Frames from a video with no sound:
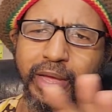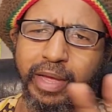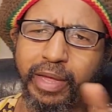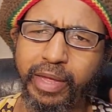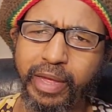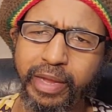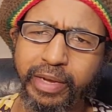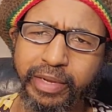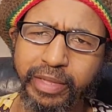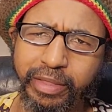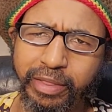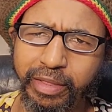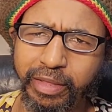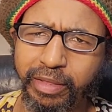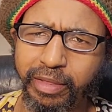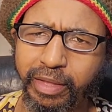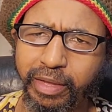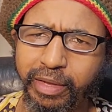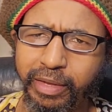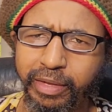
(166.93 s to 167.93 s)
this
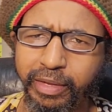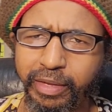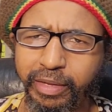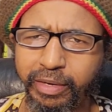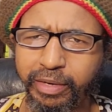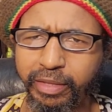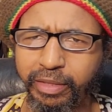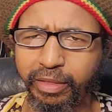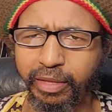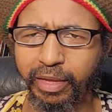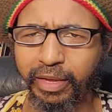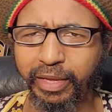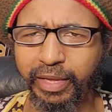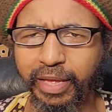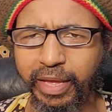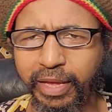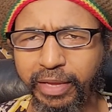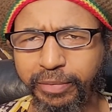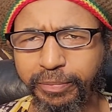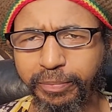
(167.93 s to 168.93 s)

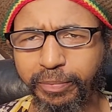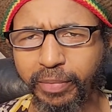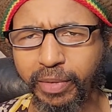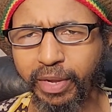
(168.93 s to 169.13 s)
again,